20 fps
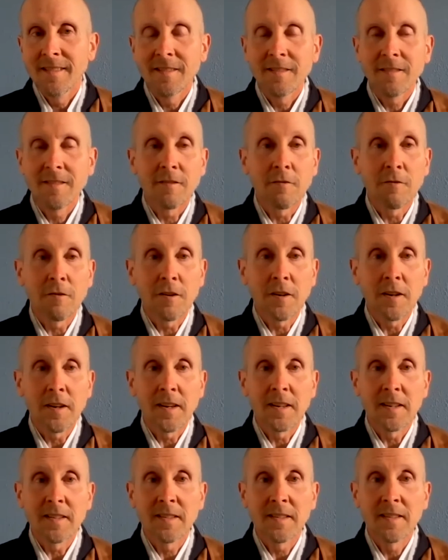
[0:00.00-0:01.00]

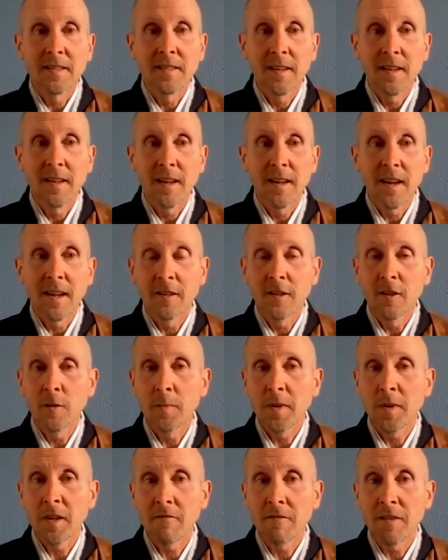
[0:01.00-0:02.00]
story is a little
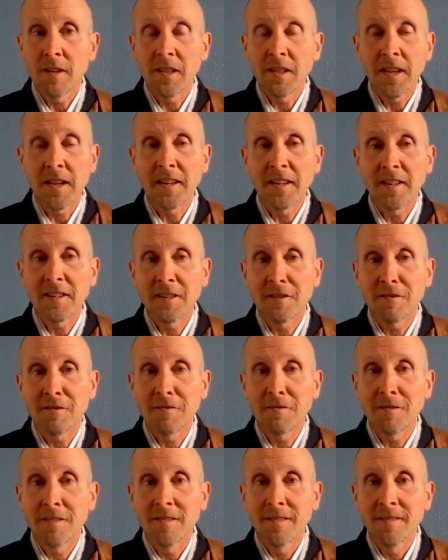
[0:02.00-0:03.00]
bit related
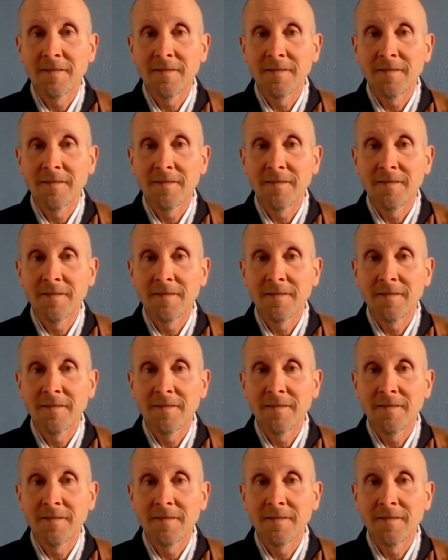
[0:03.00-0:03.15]
to